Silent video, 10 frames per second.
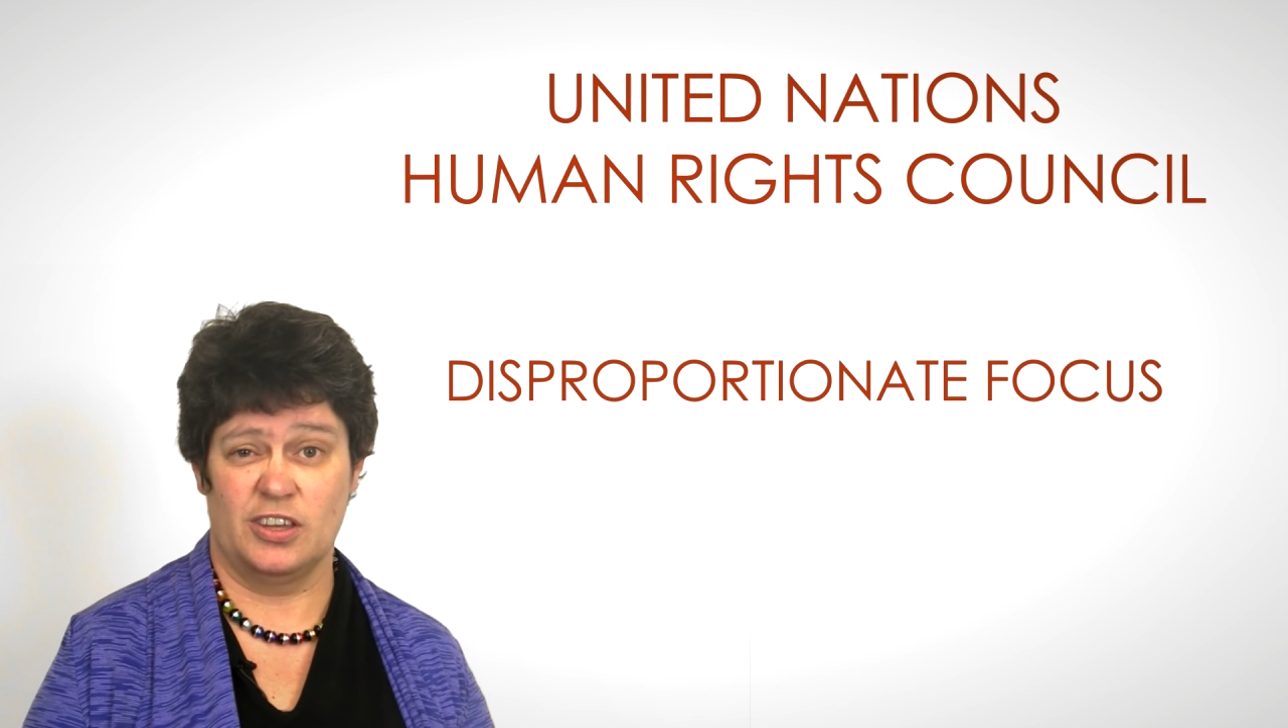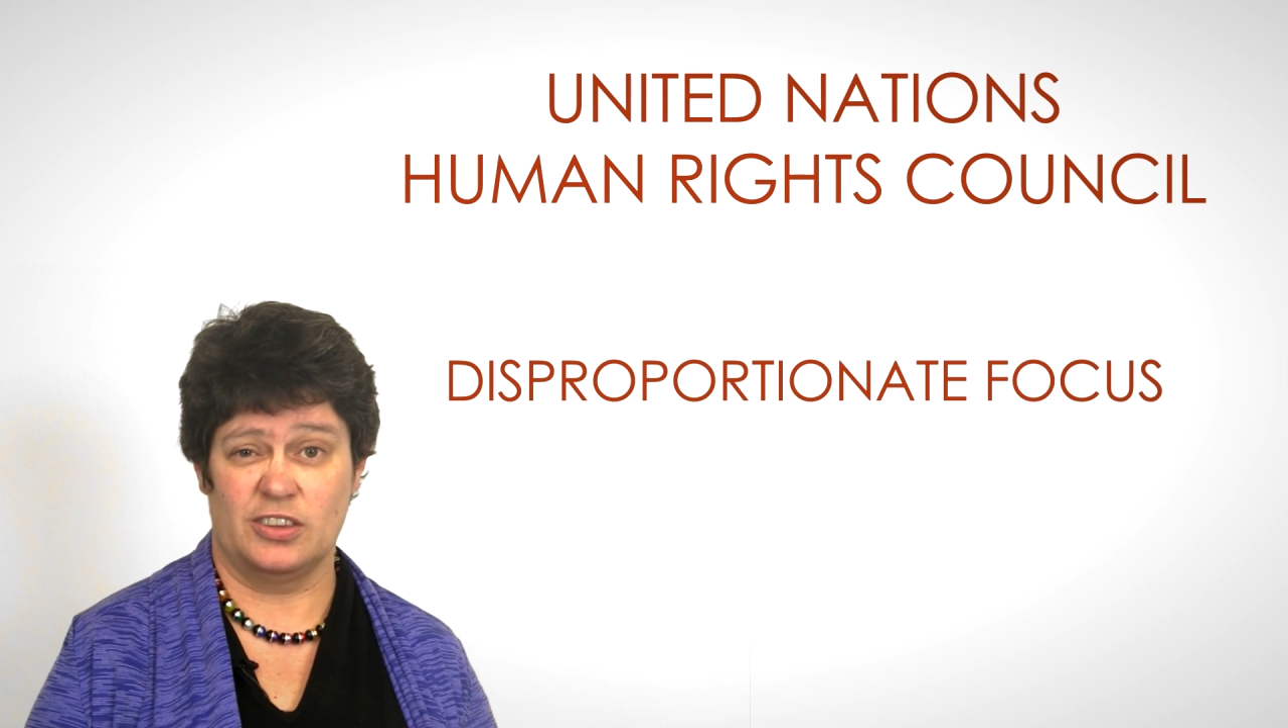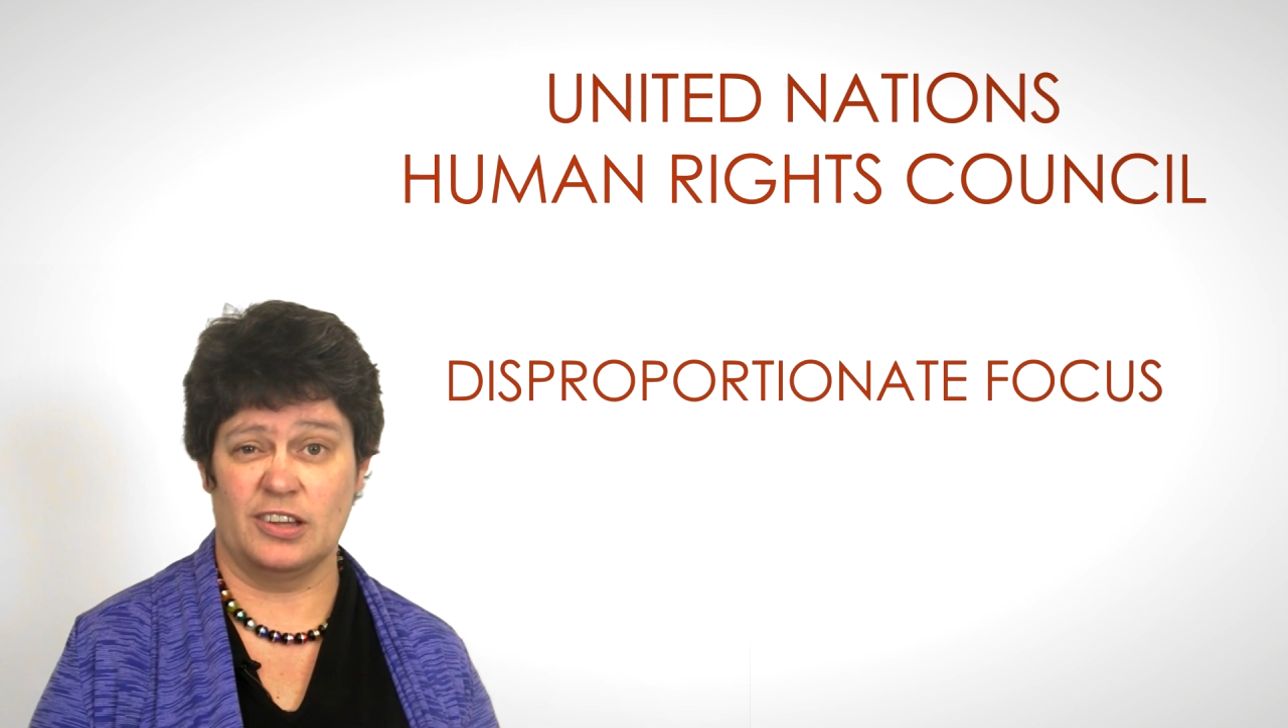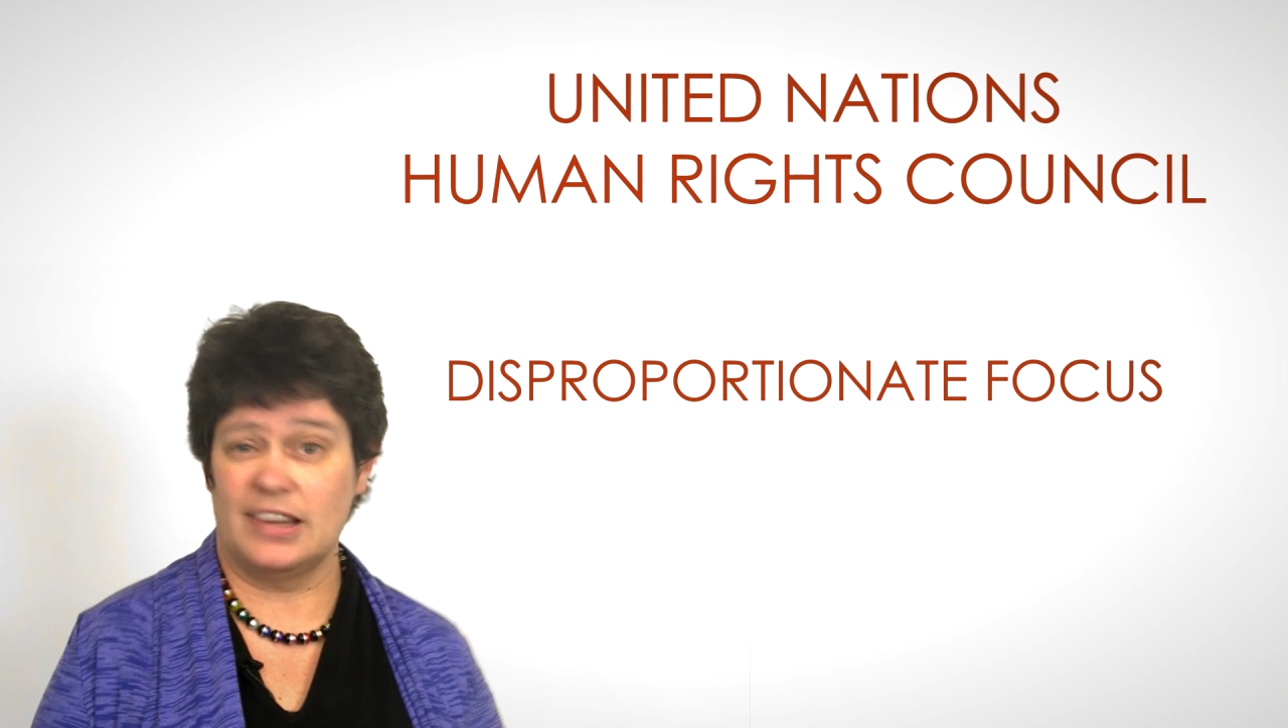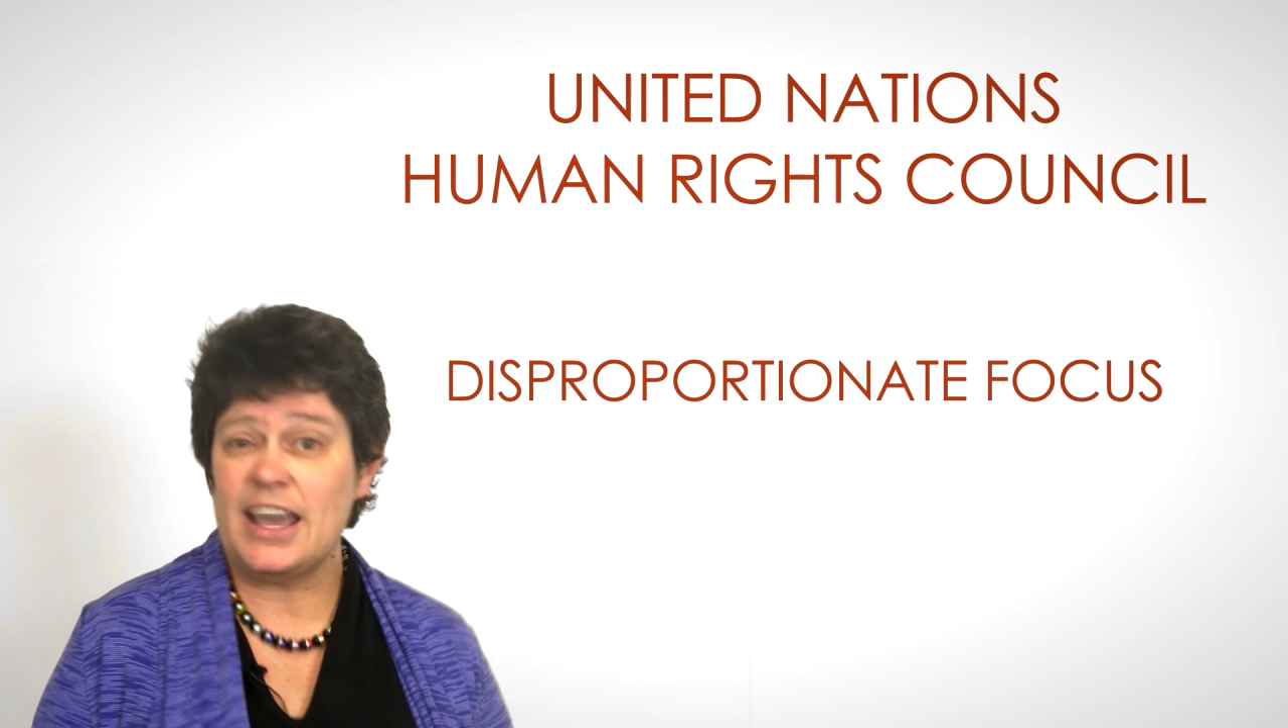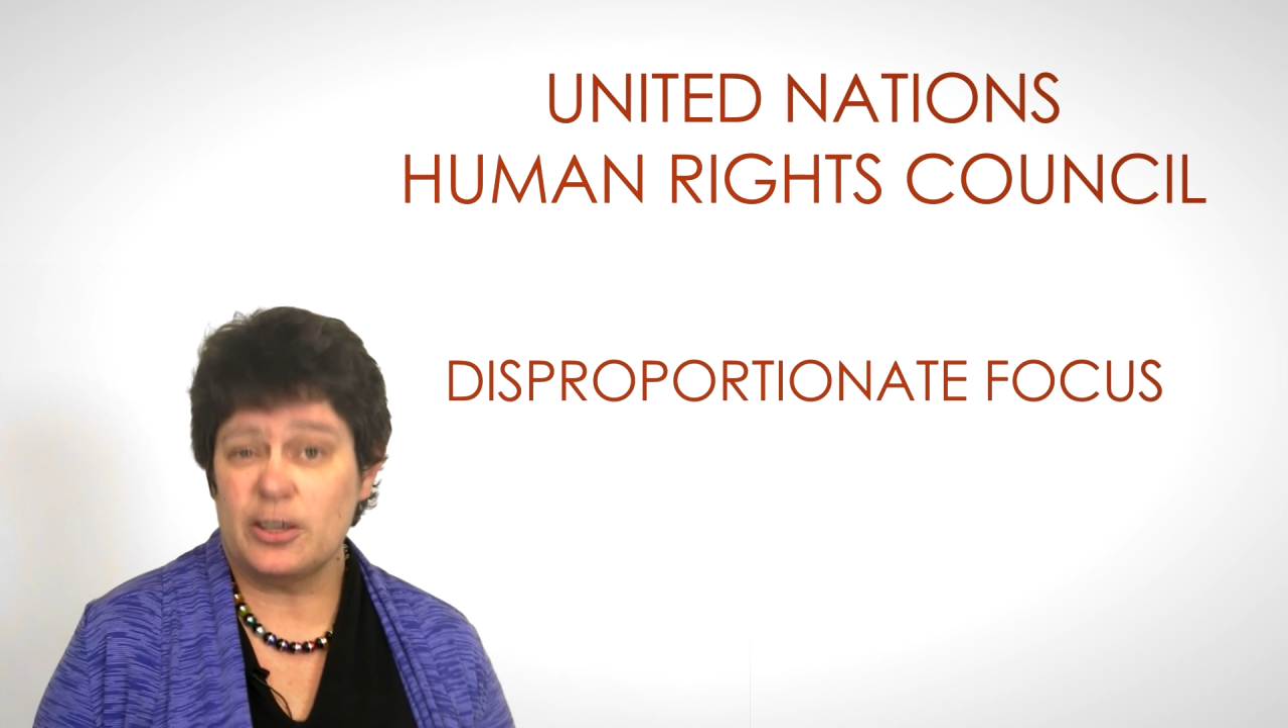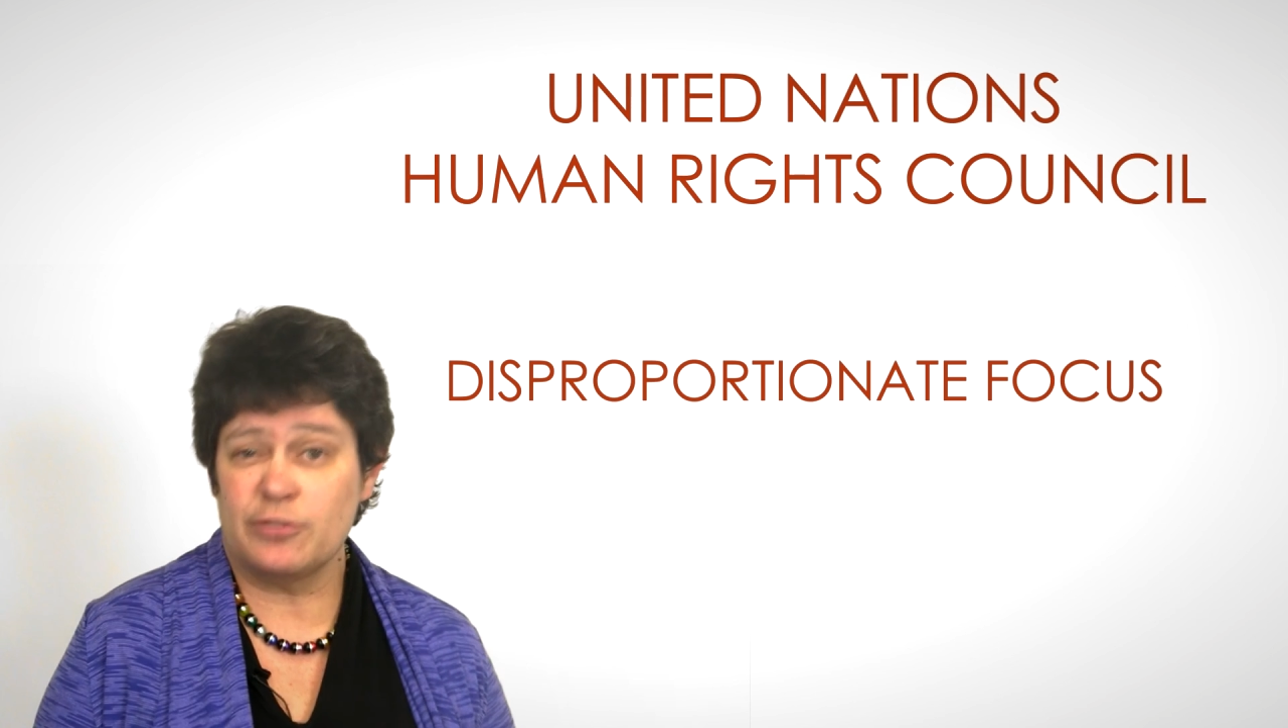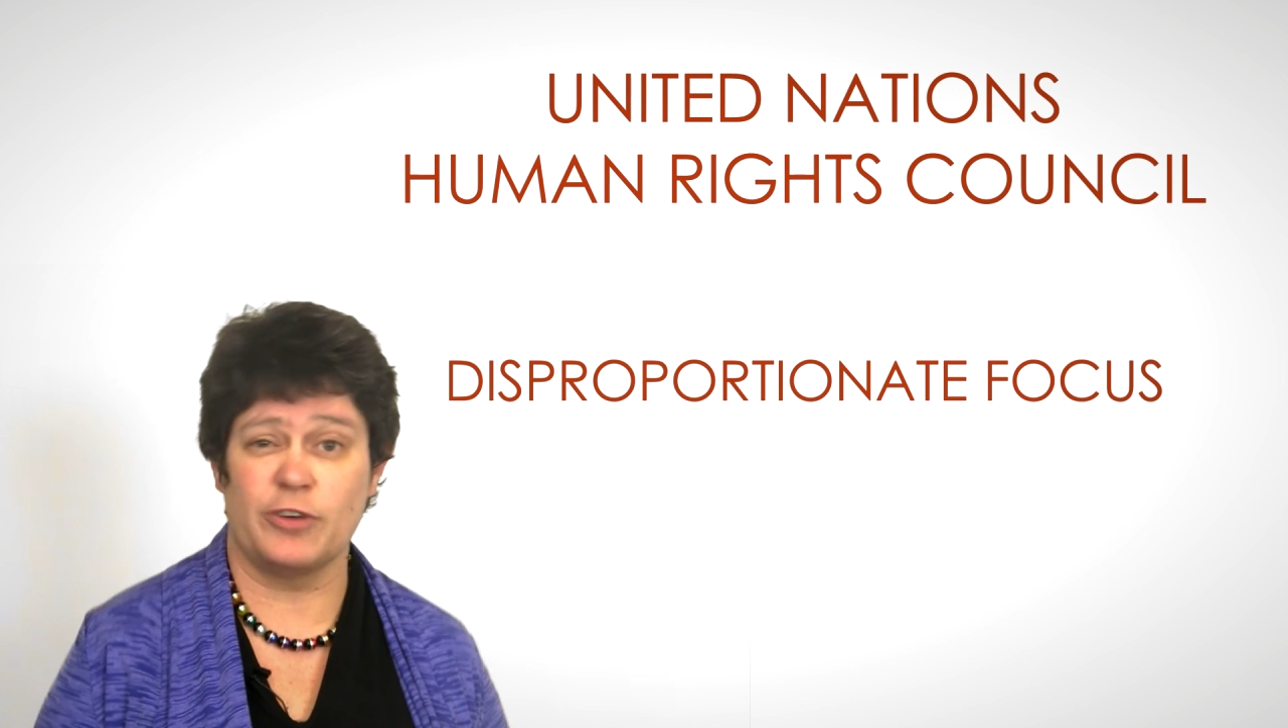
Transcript: the lack of